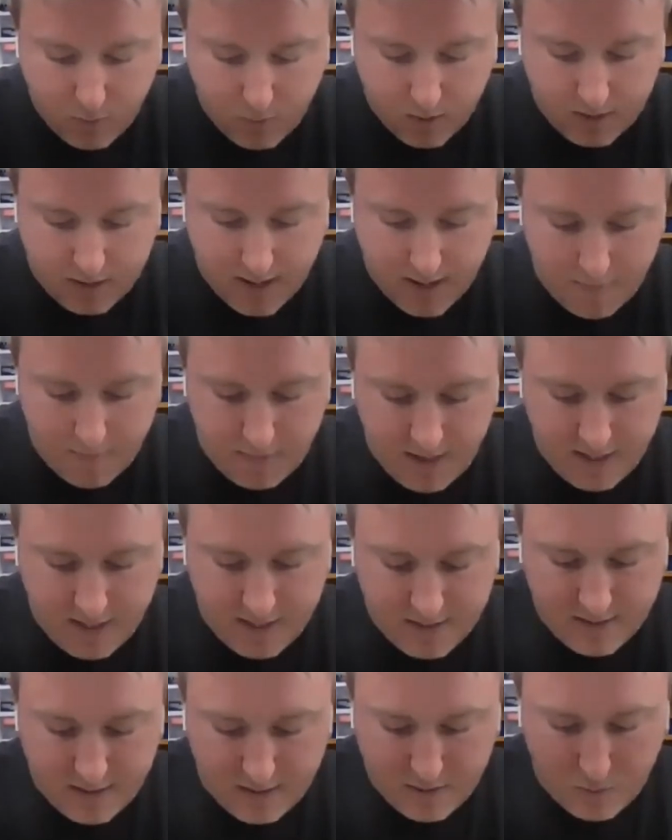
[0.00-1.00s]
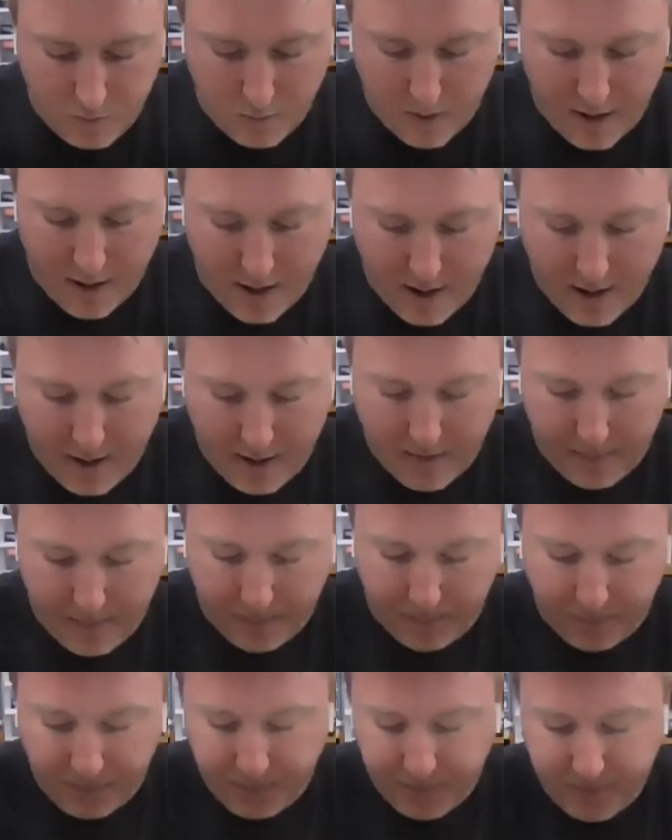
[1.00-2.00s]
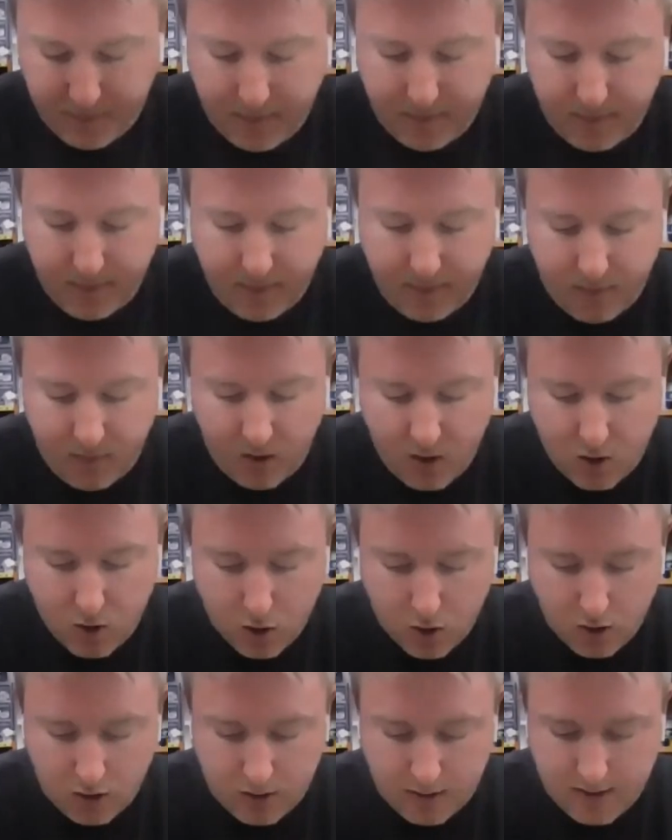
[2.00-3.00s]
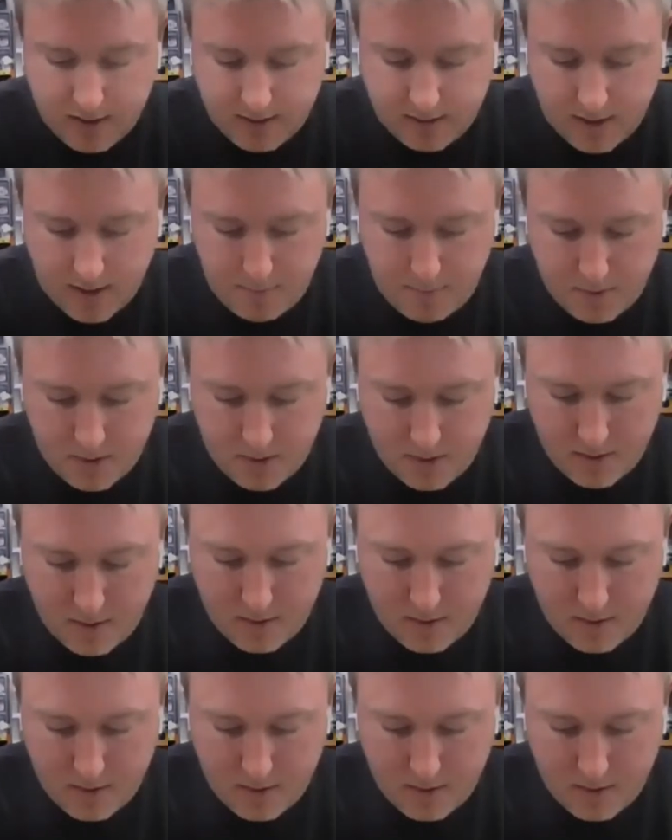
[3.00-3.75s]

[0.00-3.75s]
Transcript: What that means is when I hook this up,